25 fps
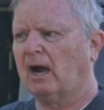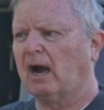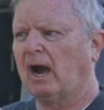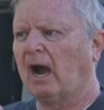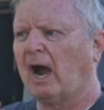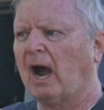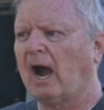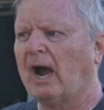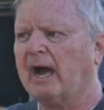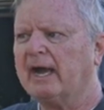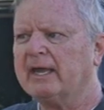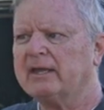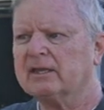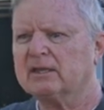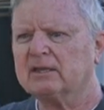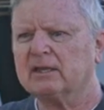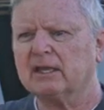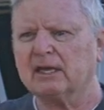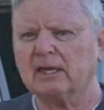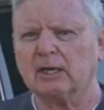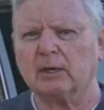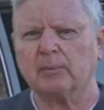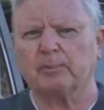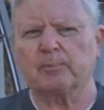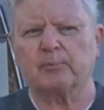I
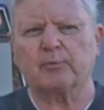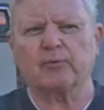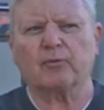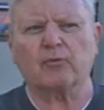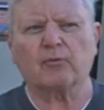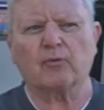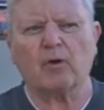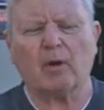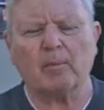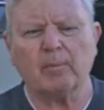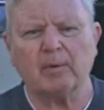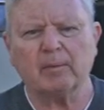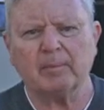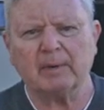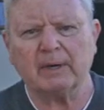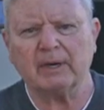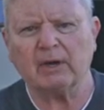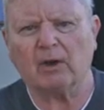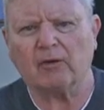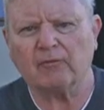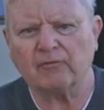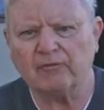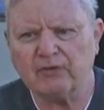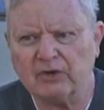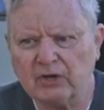think, probably
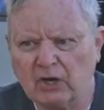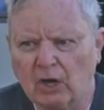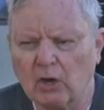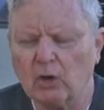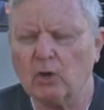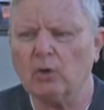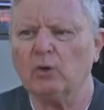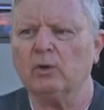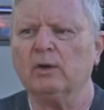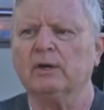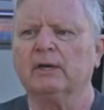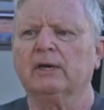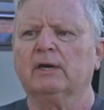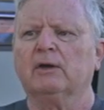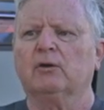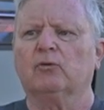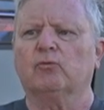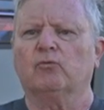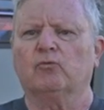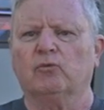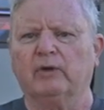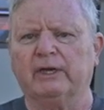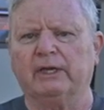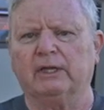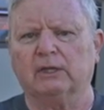of no
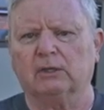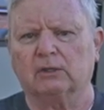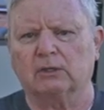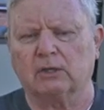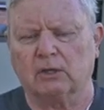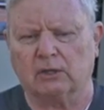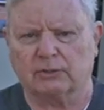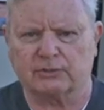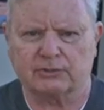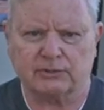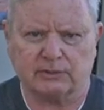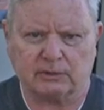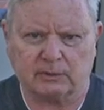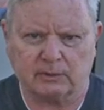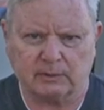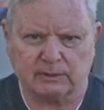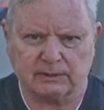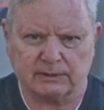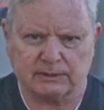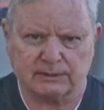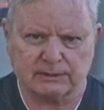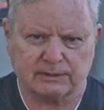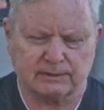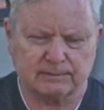real consequence.